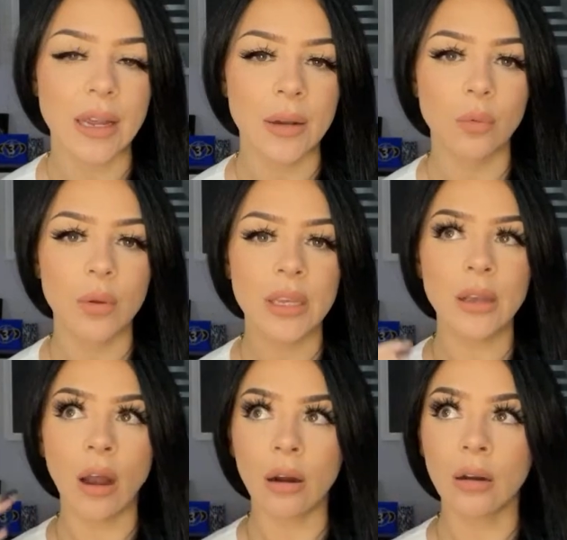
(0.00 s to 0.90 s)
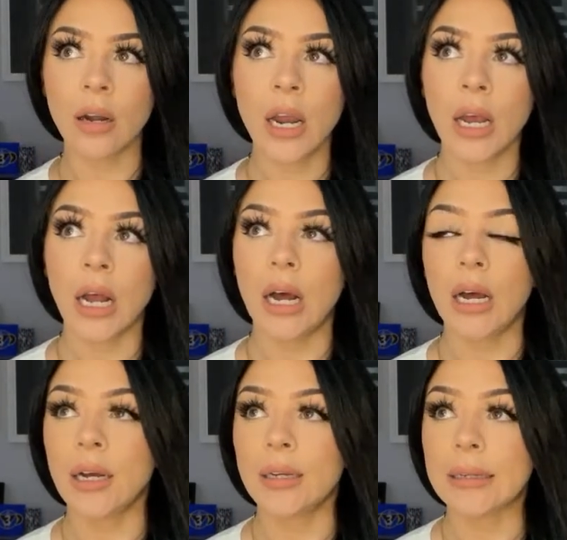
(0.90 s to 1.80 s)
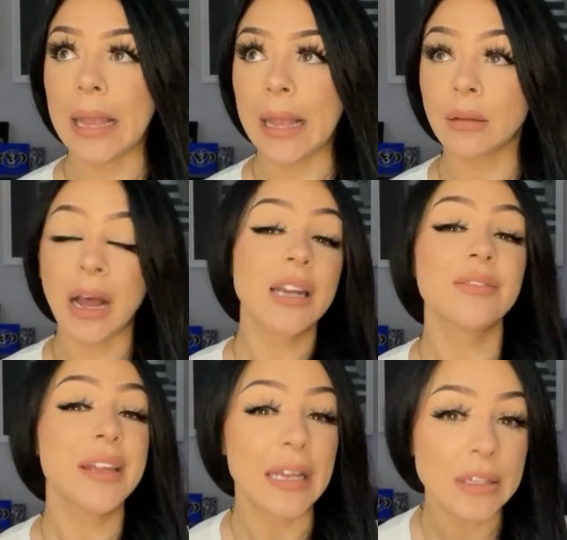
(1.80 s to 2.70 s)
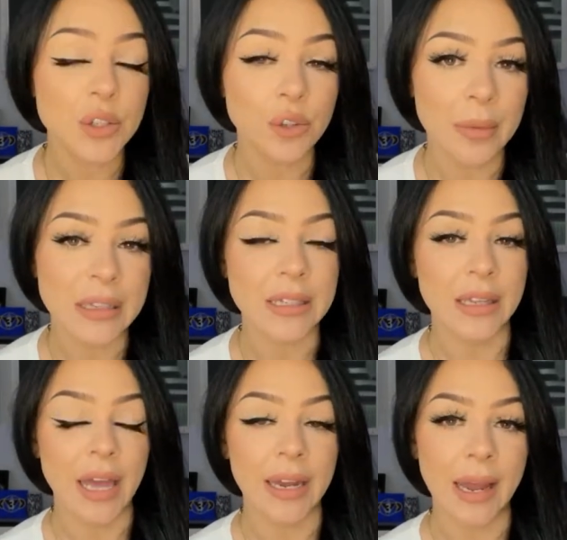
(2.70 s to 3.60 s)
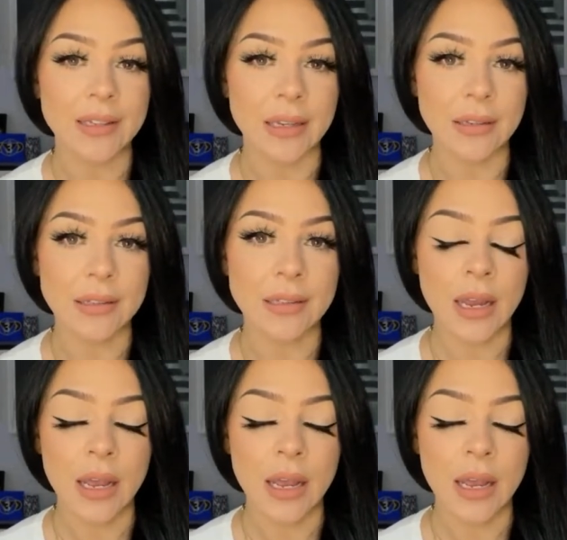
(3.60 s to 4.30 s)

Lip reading: and we are kind of like instruments in that essence.